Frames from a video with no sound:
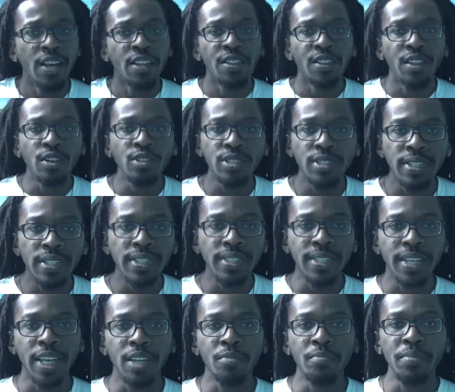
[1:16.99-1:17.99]
Those things
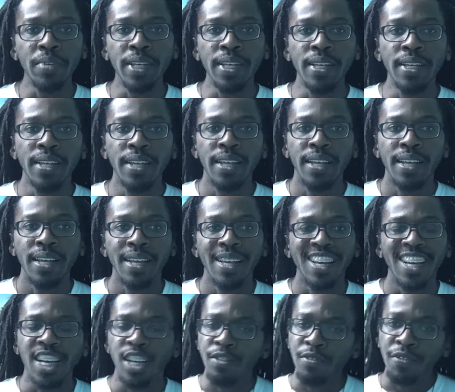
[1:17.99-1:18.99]
can be
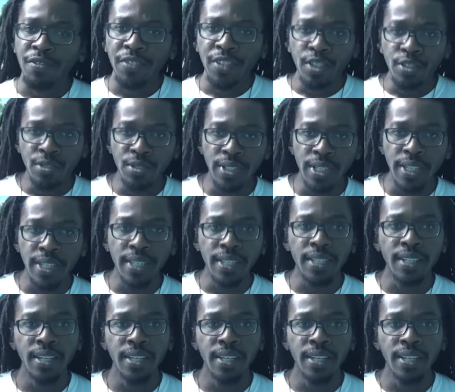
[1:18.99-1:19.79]
confusing